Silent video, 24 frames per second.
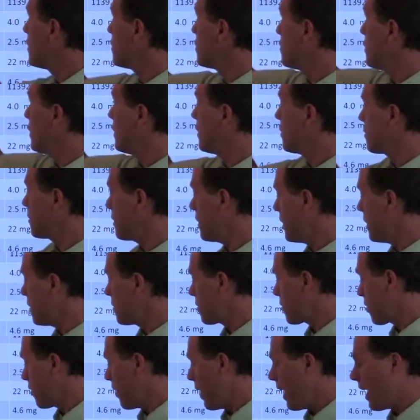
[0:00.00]
Chia
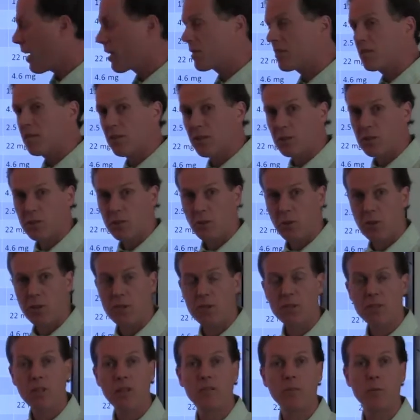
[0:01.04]
seeds are an excellent
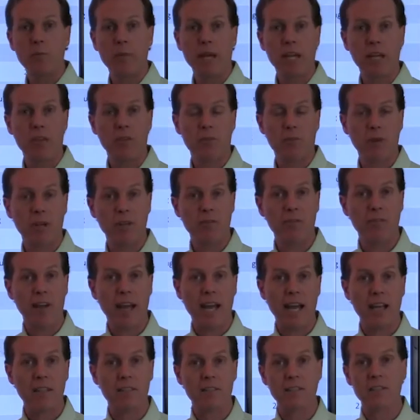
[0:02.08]
source of omega three
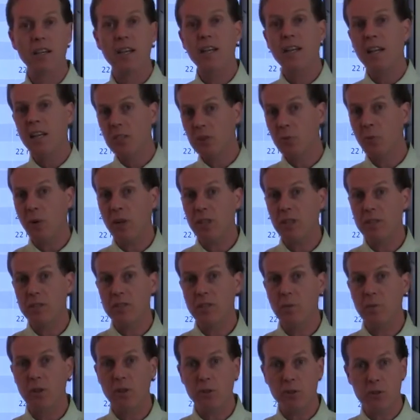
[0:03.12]
fats, as well as
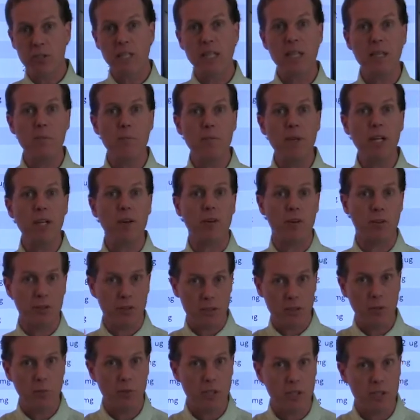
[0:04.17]
some of those key
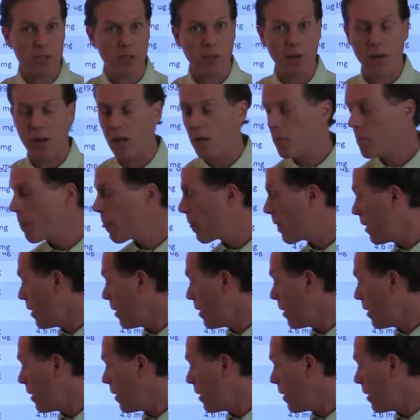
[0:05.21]
minerals that we saw